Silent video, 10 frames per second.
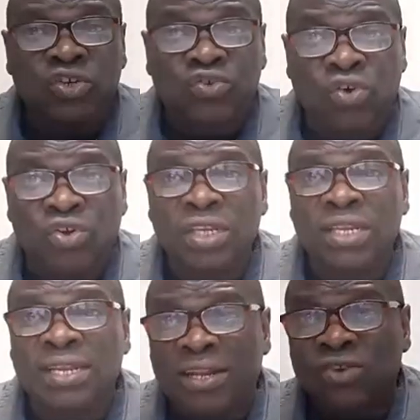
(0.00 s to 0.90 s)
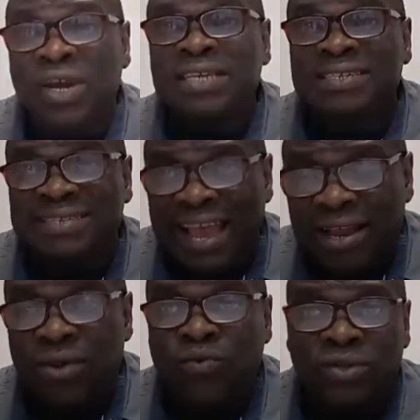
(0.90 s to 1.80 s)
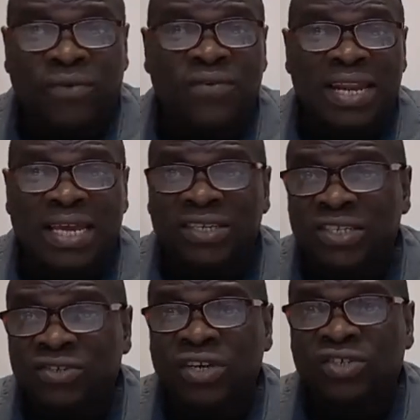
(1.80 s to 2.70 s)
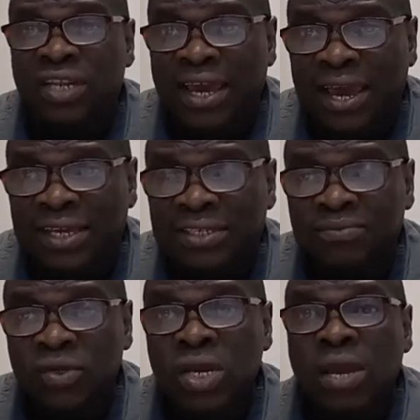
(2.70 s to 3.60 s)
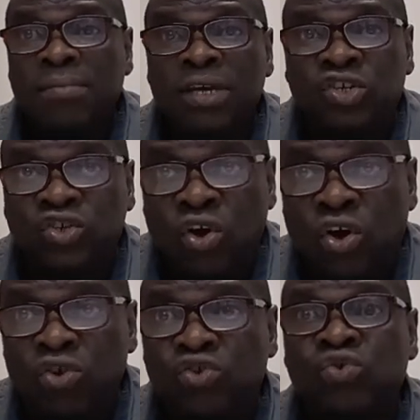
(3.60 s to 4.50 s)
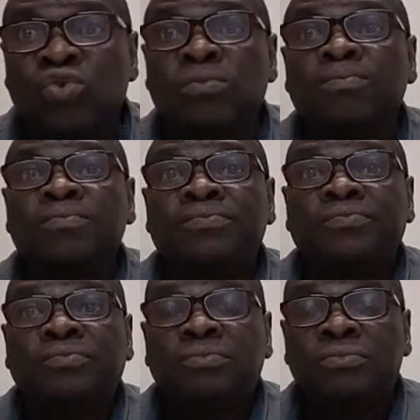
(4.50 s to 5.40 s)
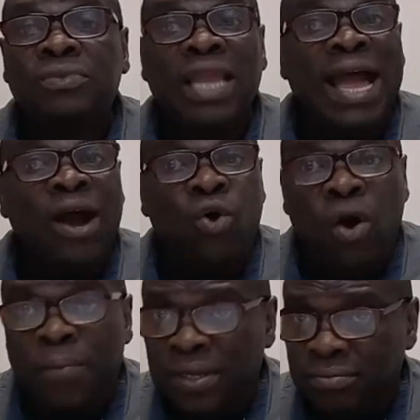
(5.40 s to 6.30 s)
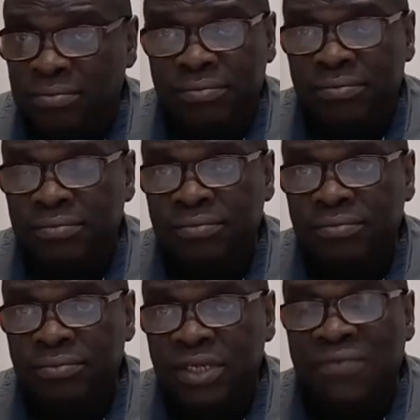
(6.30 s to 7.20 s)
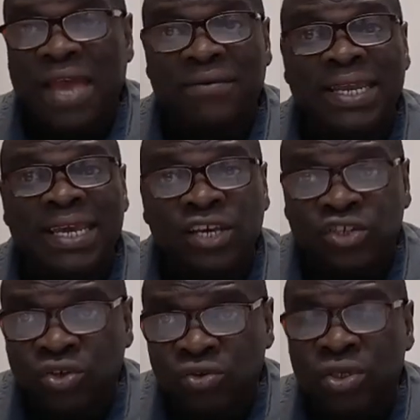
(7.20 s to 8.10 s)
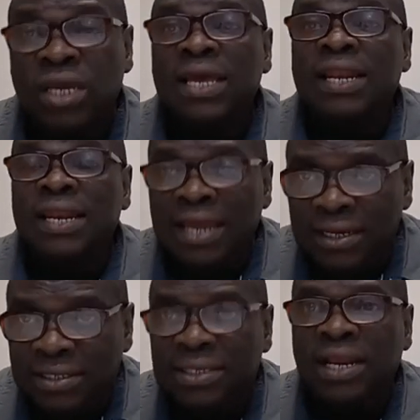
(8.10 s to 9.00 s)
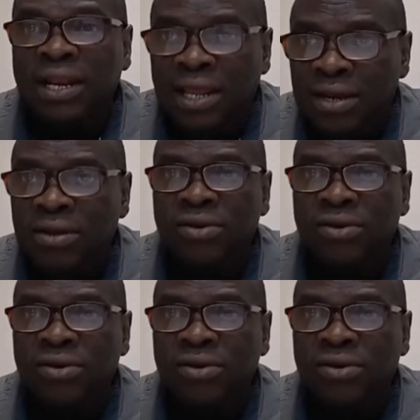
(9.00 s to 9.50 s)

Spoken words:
sure you let the lender know exactly what your financial situation is. Make sure you are open. If you have any issues, let the lender